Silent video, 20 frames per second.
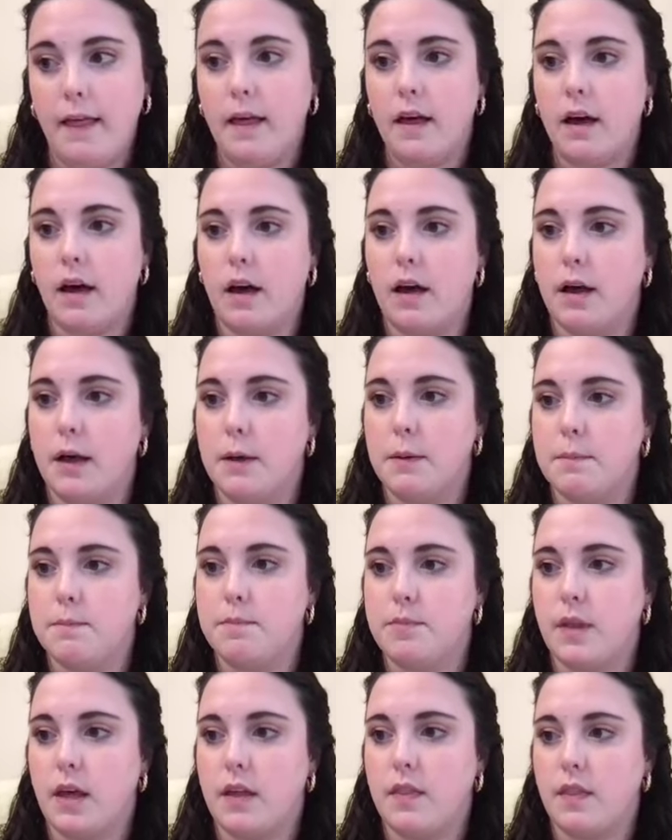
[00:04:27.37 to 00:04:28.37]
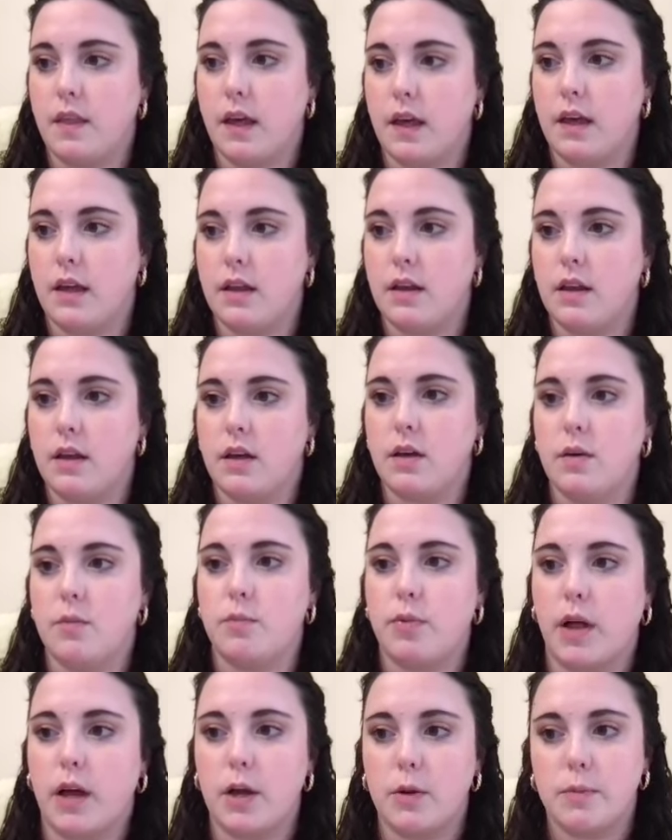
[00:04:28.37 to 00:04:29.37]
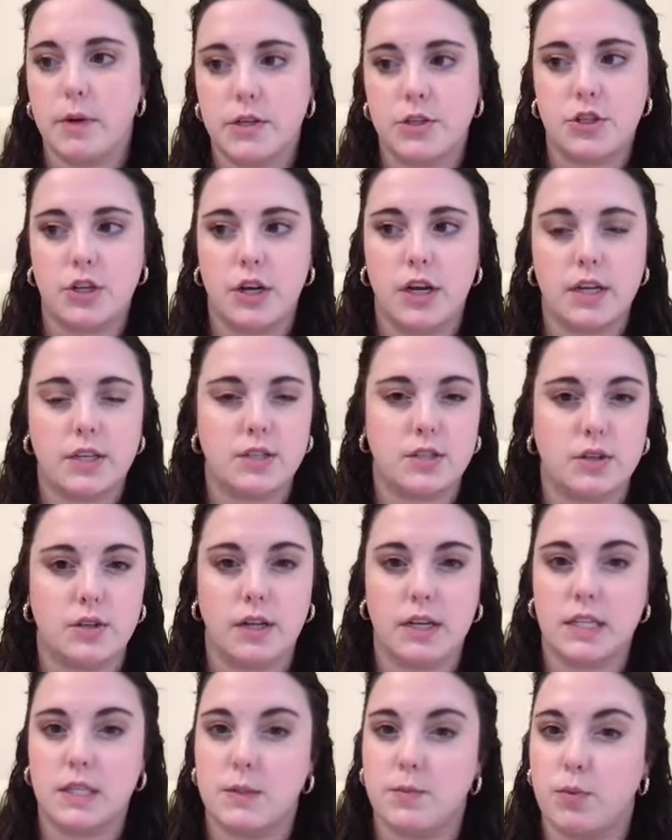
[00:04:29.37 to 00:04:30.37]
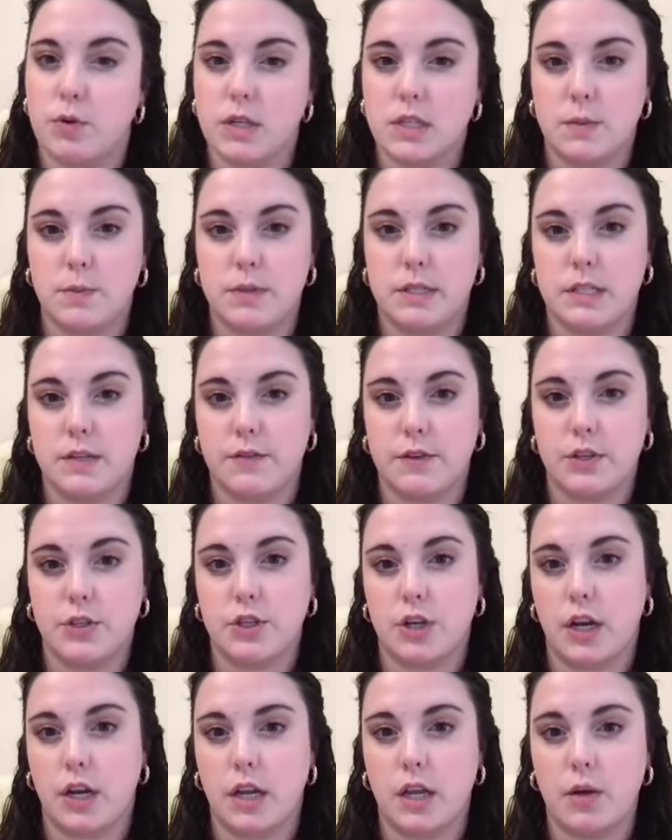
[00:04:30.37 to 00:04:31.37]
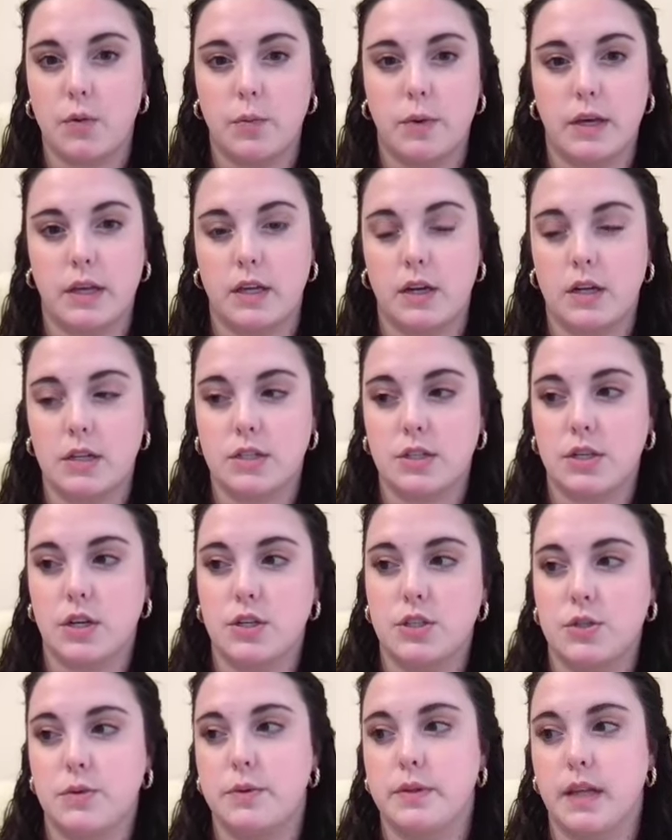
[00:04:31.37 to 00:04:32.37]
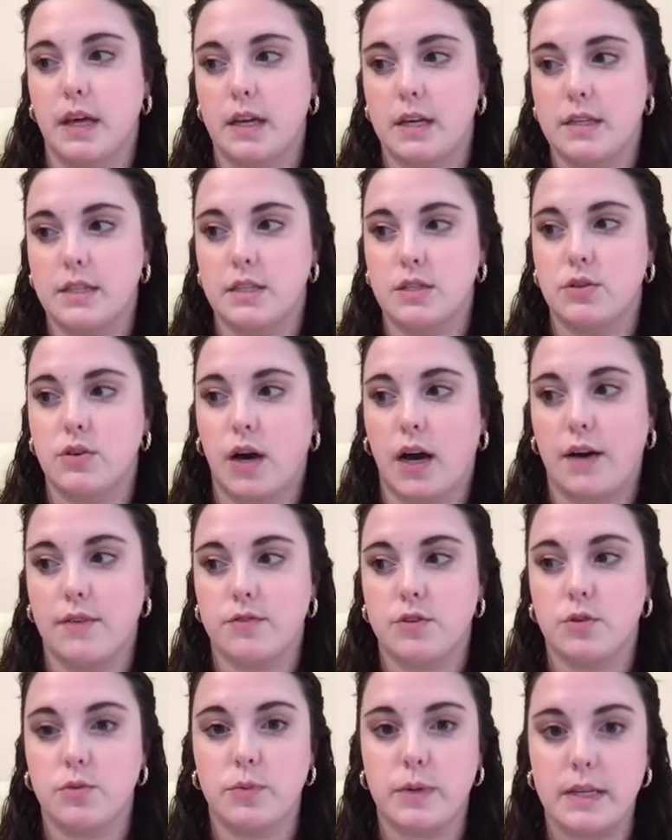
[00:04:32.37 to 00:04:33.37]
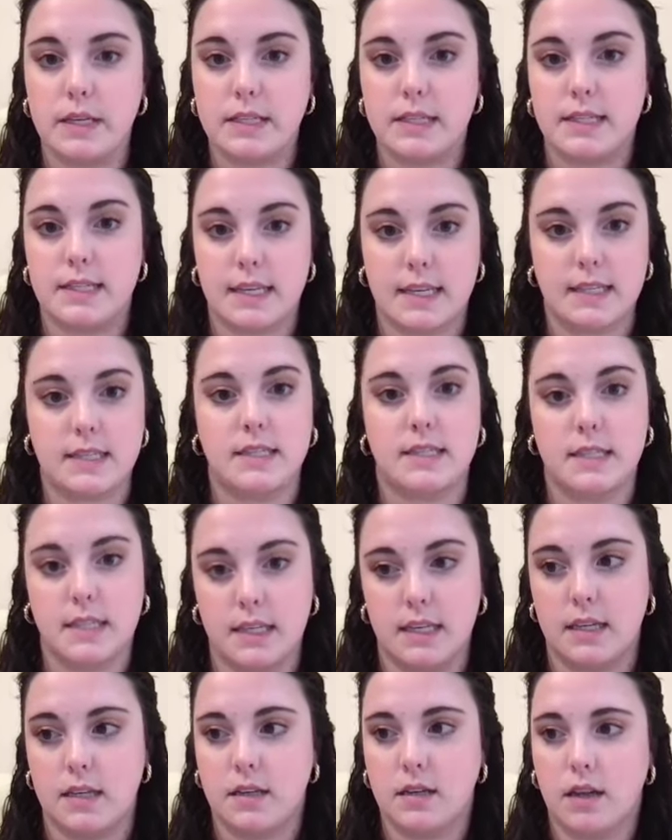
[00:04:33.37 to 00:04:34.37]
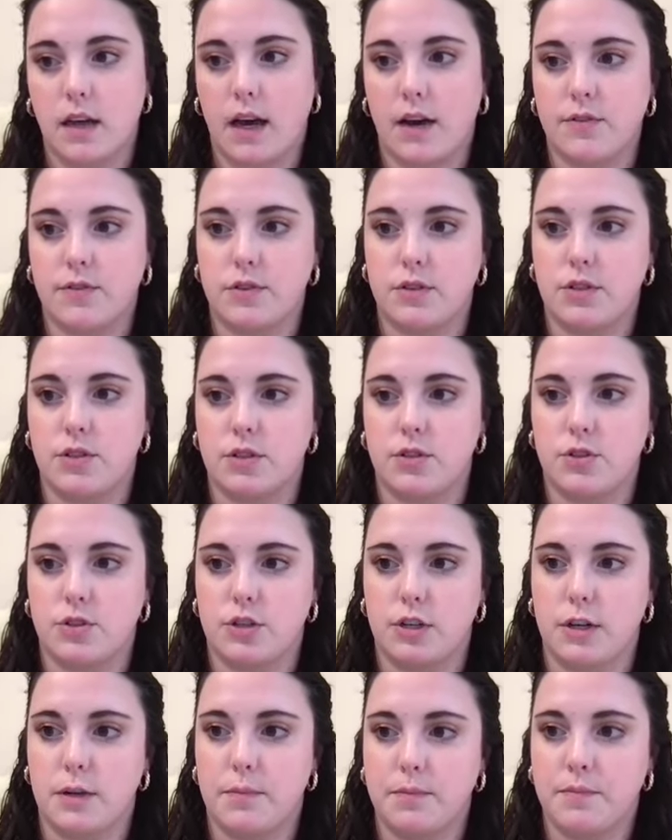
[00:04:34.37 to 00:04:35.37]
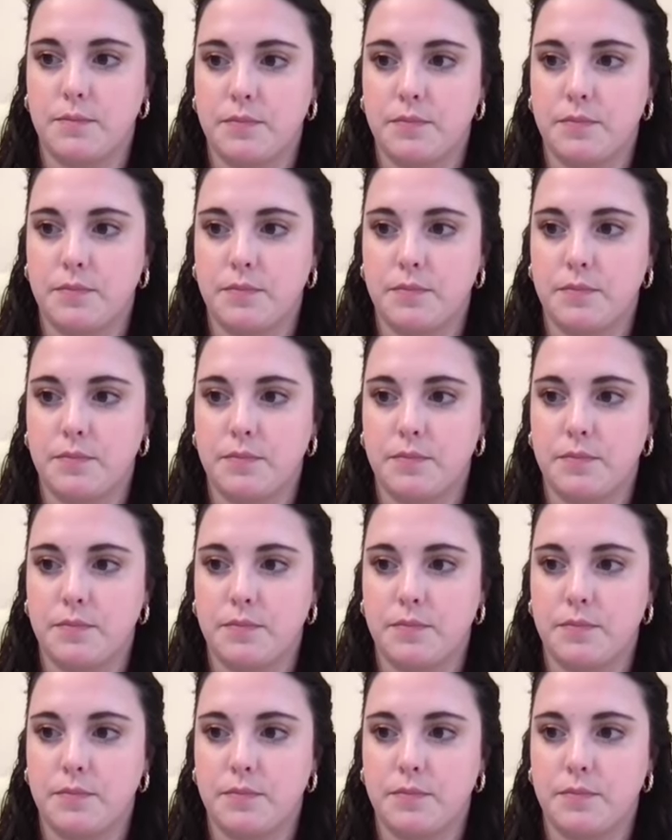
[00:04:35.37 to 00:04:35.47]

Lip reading: And then plyometrics or sport specific training, we cannot start doing that until after week 16 after surgery.